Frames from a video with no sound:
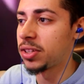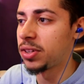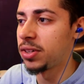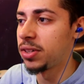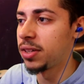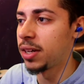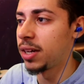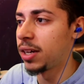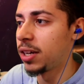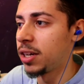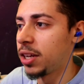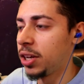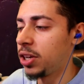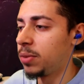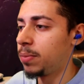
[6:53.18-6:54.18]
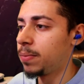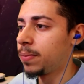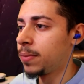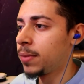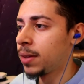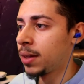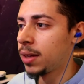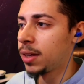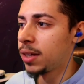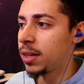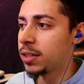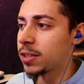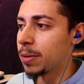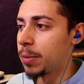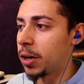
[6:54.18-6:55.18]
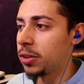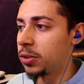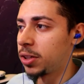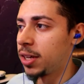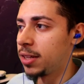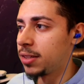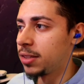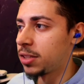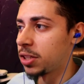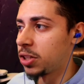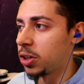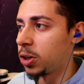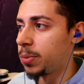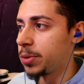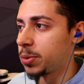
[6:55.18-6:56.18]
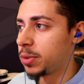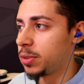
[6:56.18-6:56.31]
turned uh, some other kids into gnomes